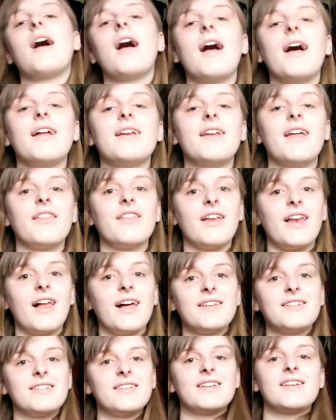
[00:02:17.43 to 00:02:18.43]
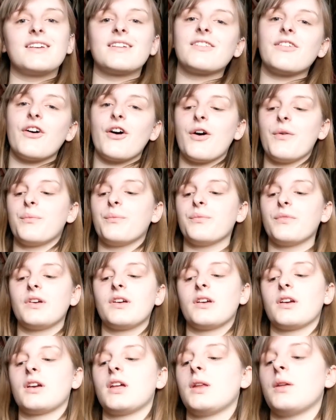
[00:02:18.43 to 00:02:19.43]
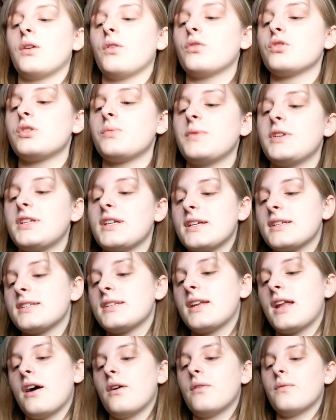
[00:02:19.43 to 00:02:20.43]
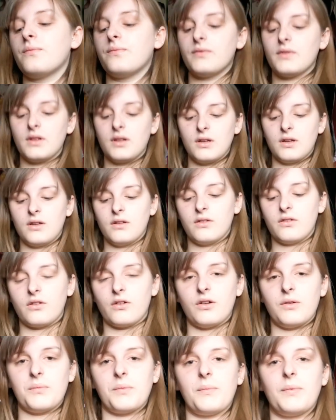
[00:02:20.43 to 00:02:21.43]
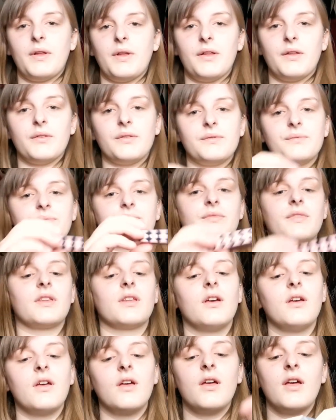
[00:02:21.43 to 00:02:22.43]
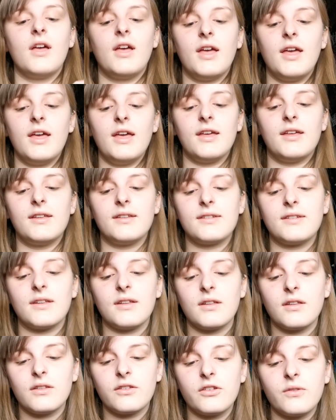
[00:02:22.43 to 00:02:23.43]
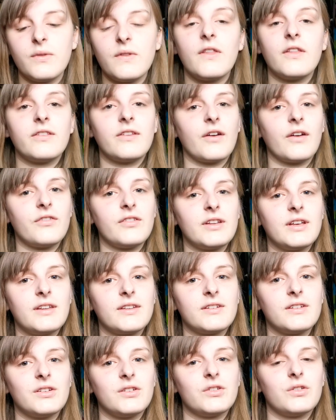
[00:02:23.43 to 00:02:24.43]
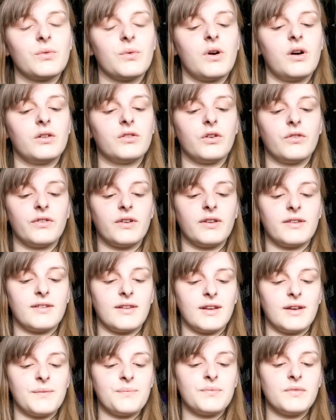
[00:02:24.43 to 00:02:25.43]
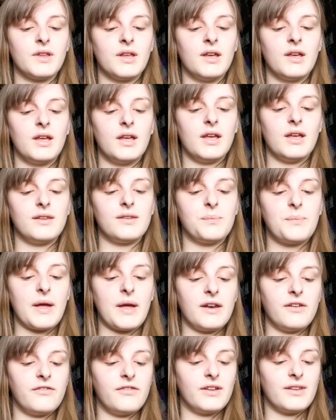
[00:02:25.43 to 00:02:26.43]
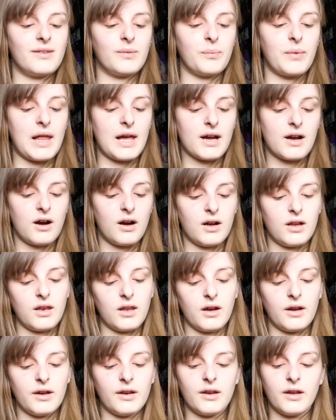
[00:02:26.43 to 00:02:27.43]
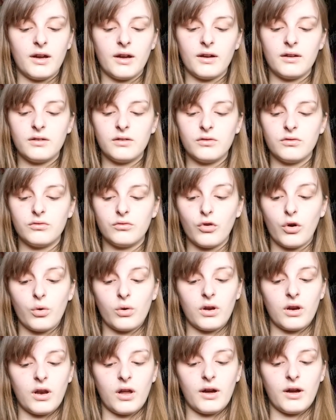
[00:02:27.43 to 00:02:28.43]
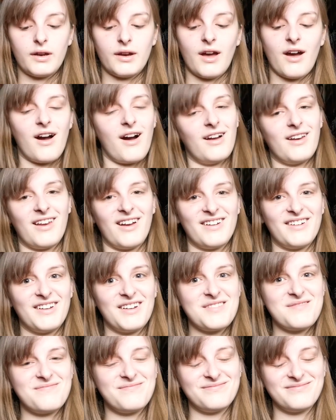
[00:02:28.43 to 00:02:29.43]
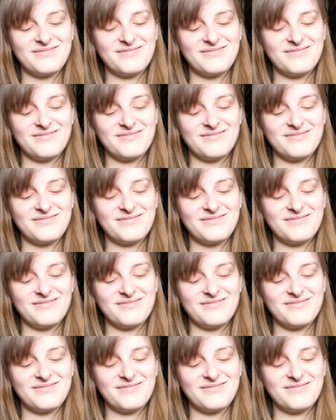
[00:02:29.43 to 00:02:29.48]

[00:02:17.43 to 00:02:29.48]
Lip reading: And the last thing that I'm going to also be testing out, sorry, my pillow, is something that definitely isn't new to the world, obviously. It's Benefit's Black Eyeliner Roller Liner Eyeliner.